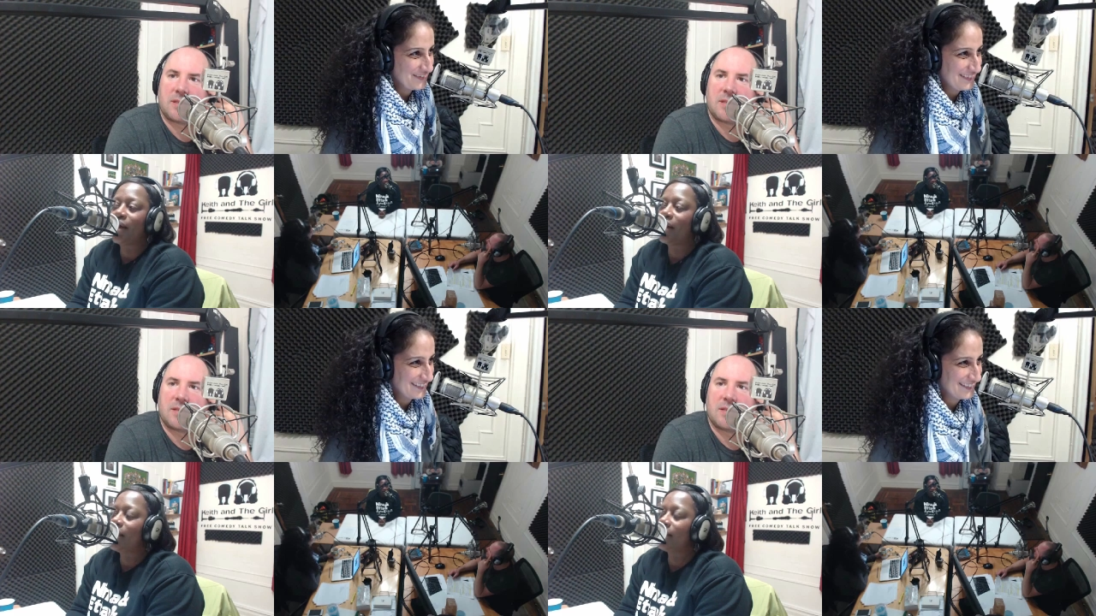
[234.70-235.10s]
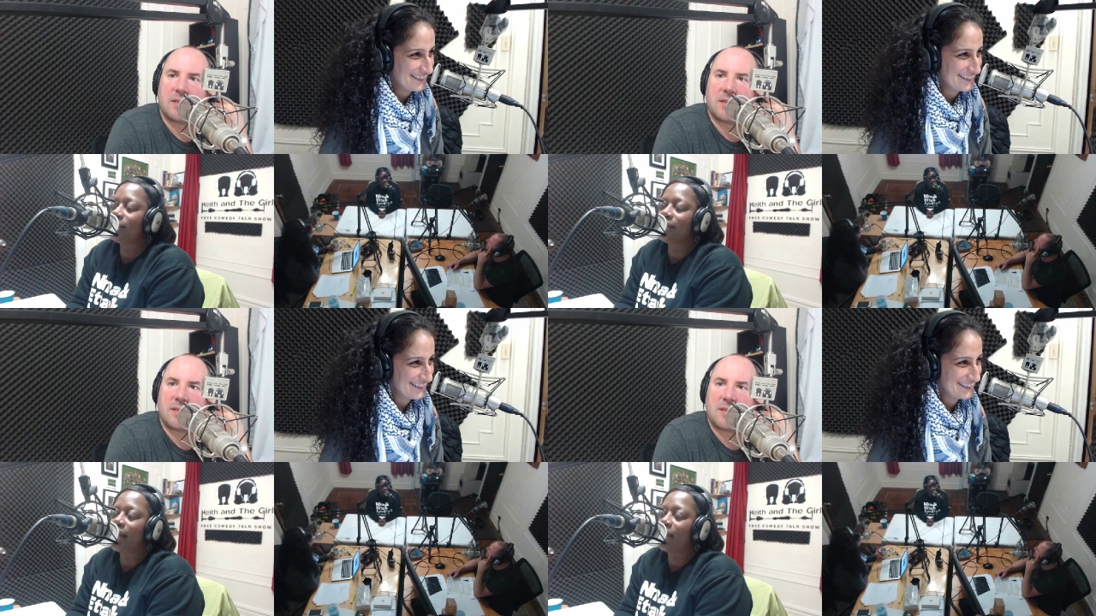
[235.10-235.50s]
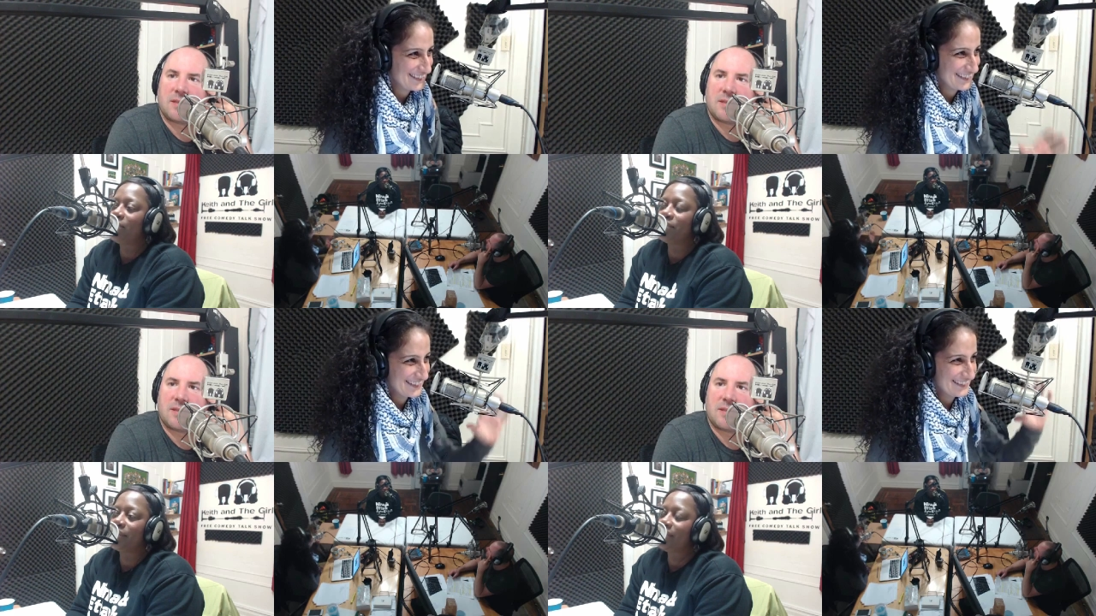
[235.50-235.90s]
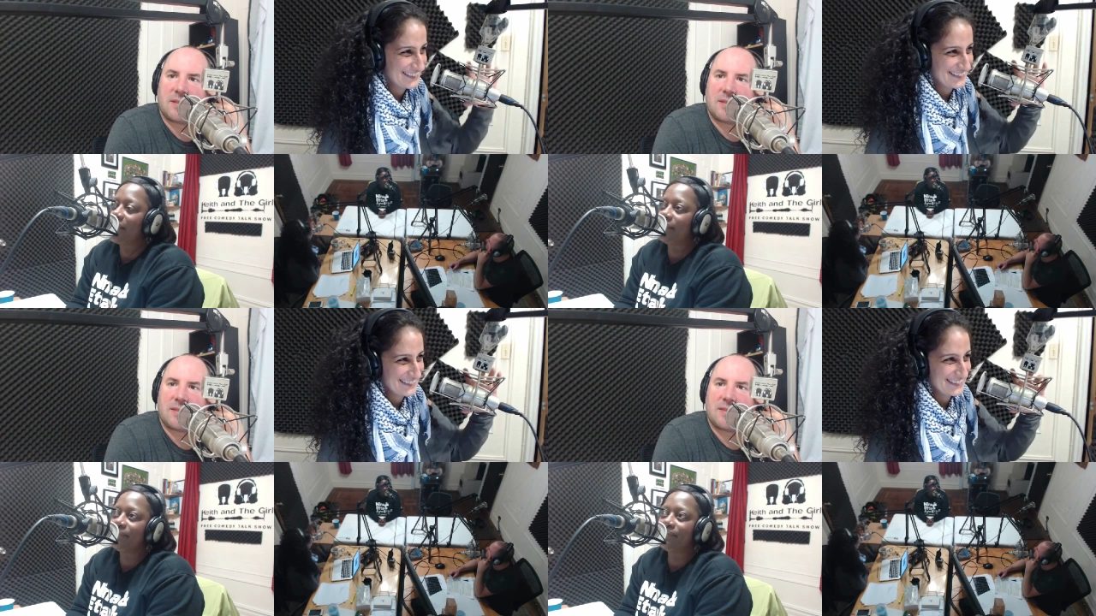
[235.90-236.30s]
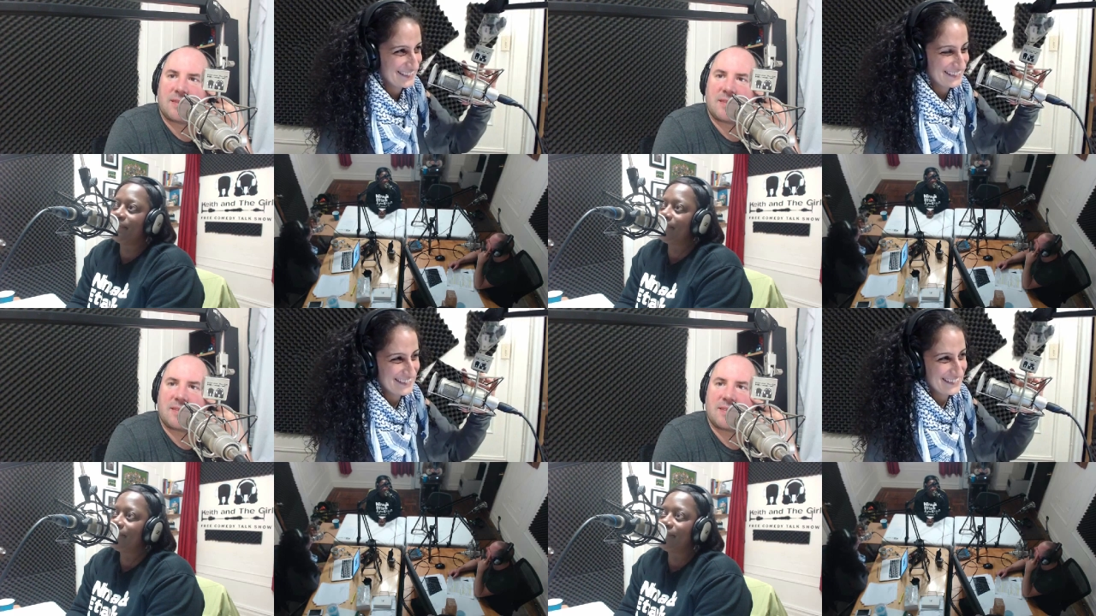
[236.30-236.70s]
Speaker 1: Uh, I w- they.
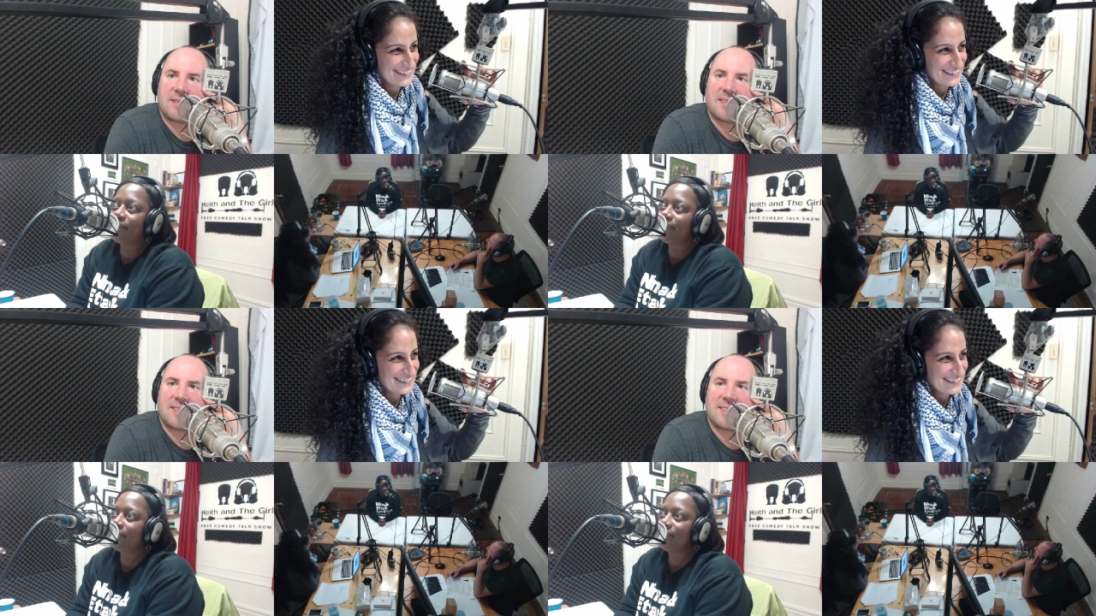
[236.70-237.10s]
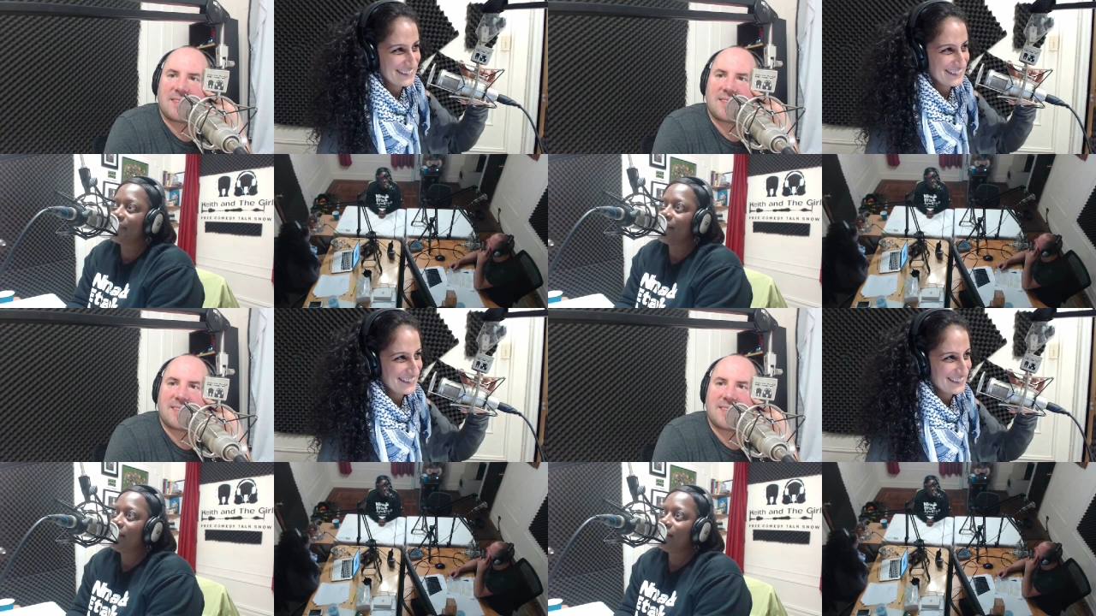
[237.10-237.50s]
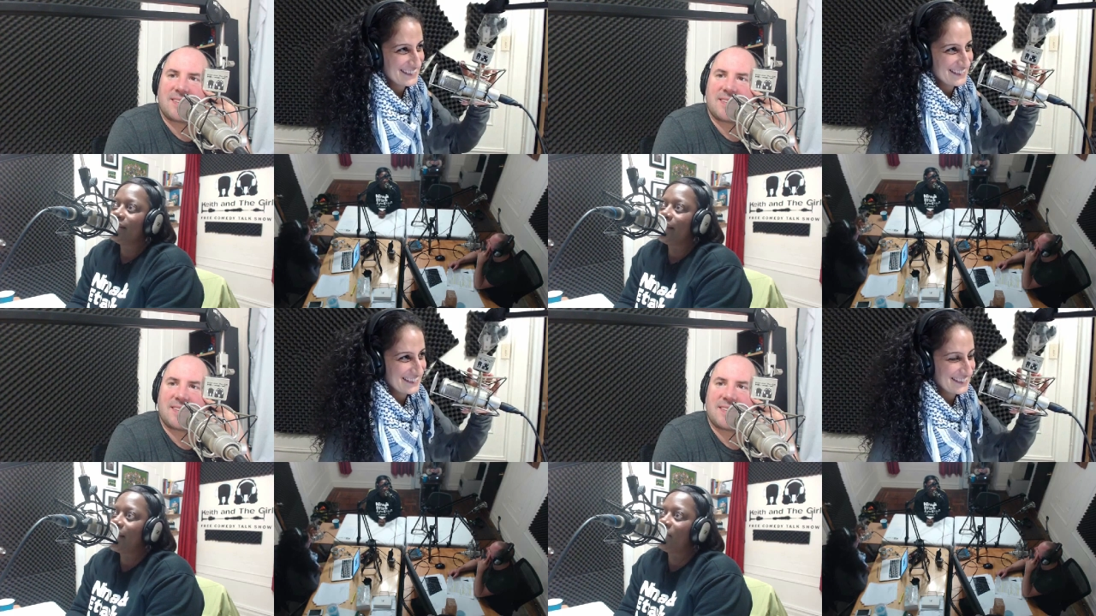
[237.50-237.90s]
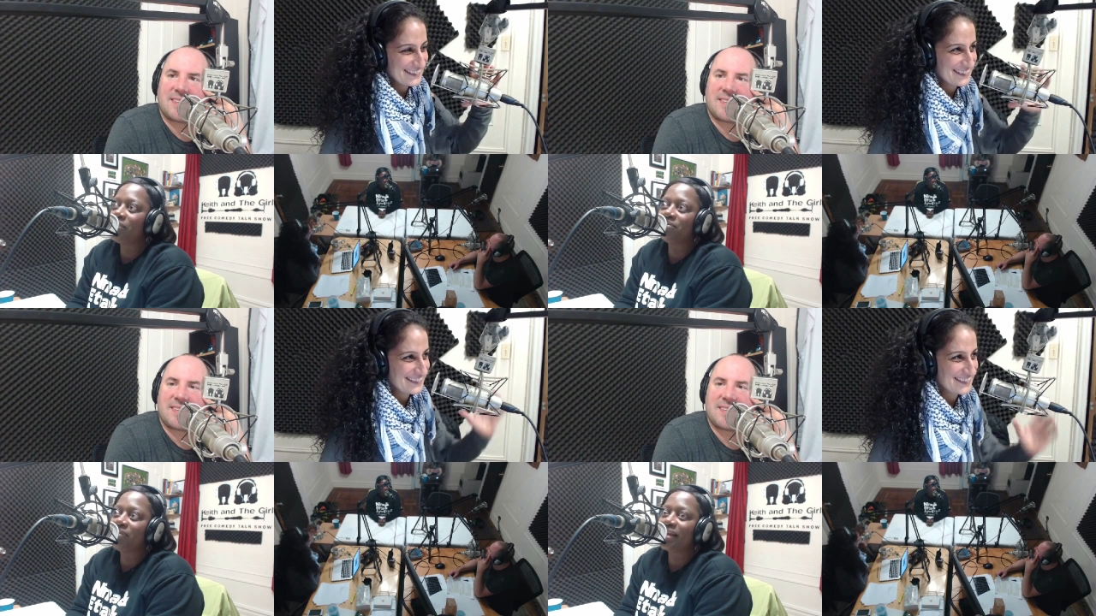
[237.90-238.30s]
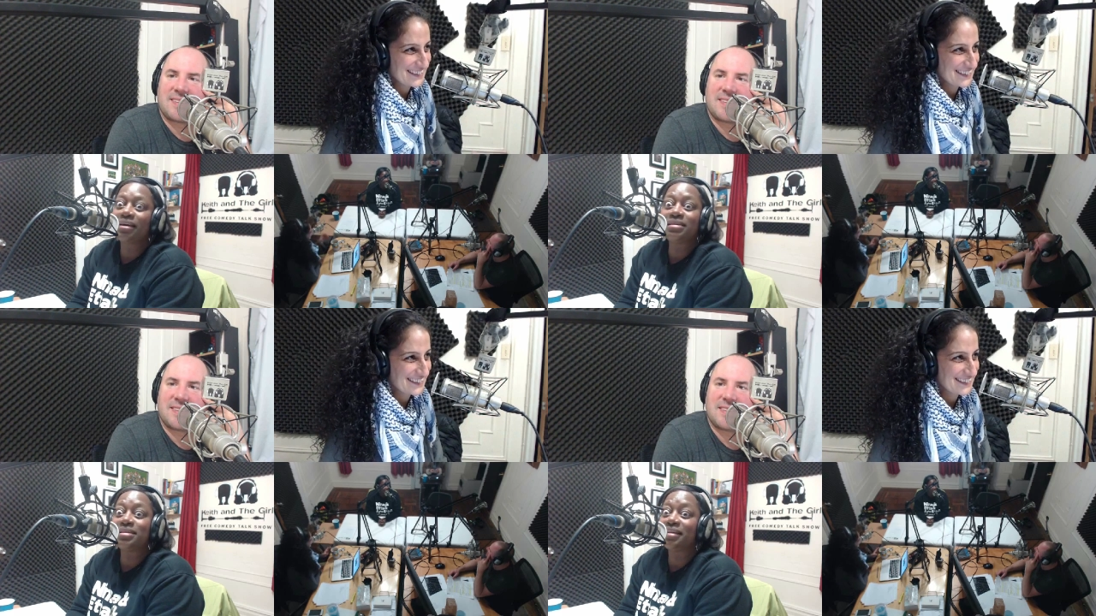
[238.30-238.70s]
Mm, they, I wouldn't
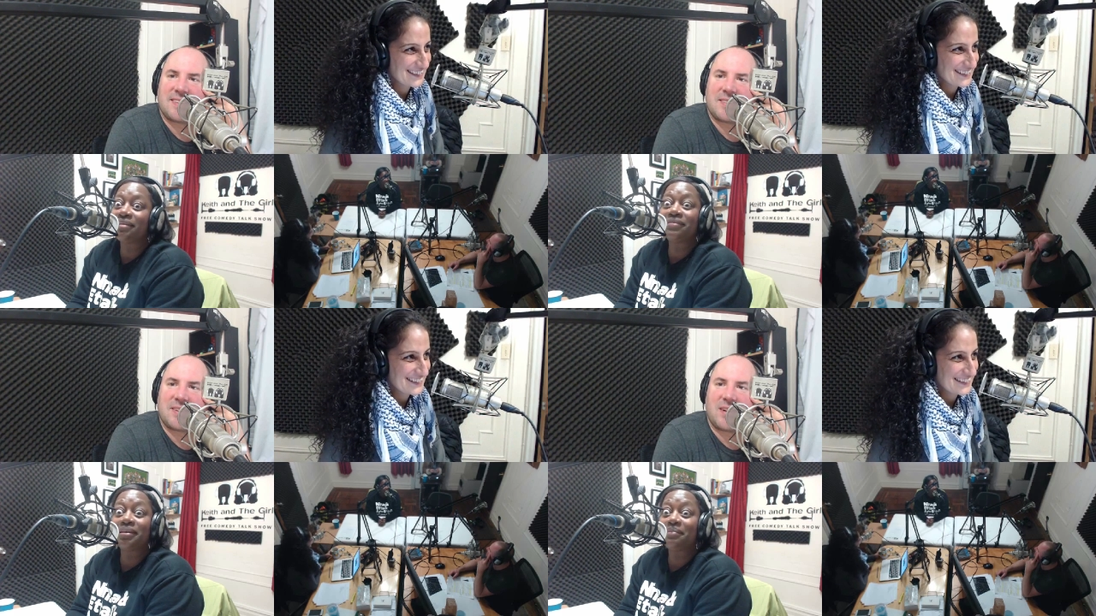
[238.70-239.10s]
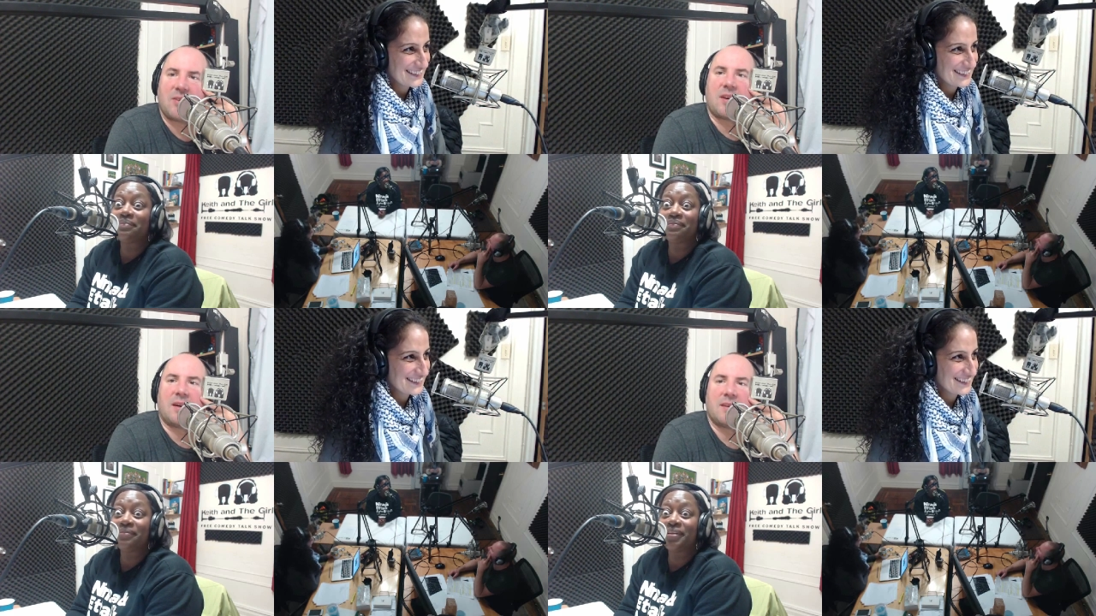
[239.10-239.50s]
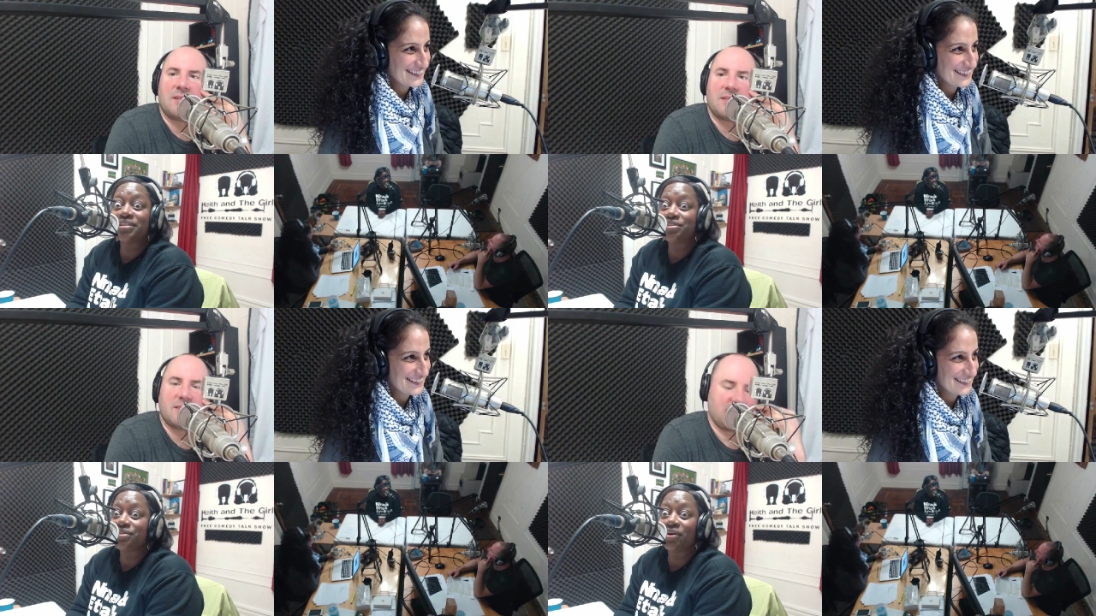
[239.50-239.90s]
recognize any of them. Okay. They just